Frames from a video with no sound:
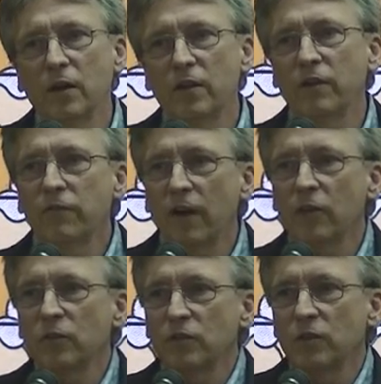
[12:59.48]
they
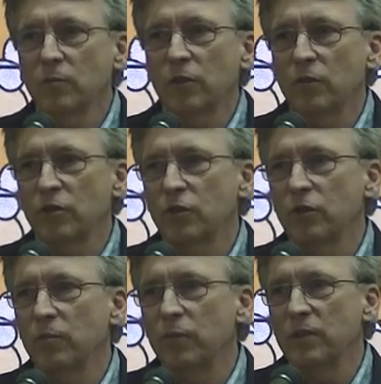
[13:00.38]
found some
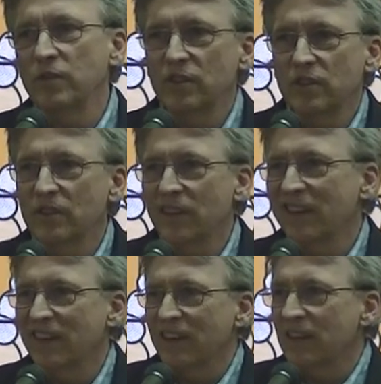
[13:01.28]
literature, but just
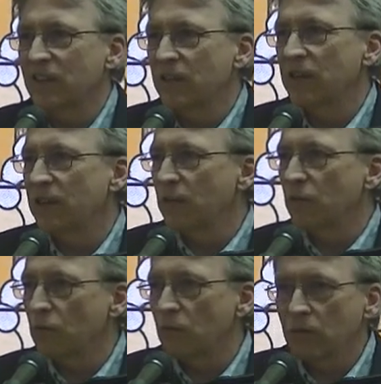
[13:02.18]
like things that they'd
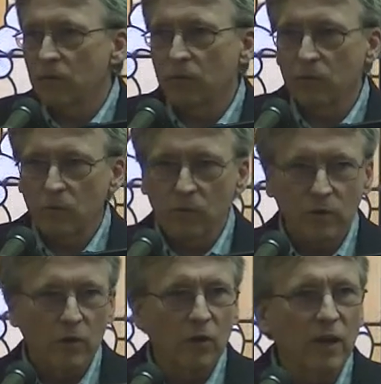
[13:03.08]

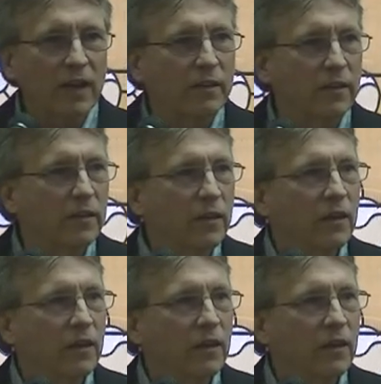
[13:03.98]
collected,